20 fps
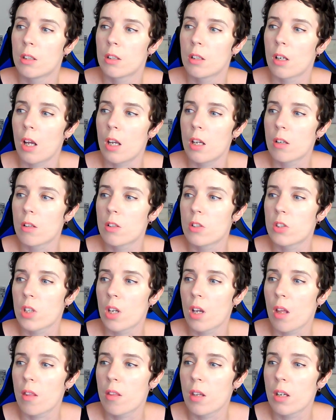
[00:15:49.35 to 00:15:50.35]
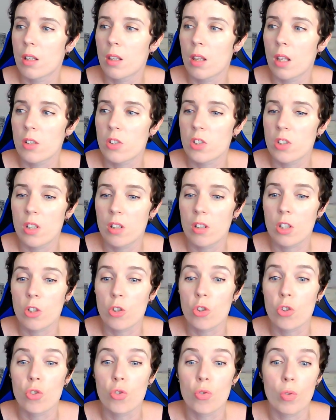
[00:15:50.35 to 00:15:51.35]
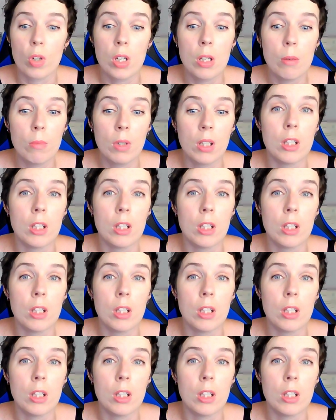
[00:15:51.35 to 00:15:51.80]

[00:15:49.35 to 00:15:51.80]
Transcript: Okay, you could say, I think they're still extremely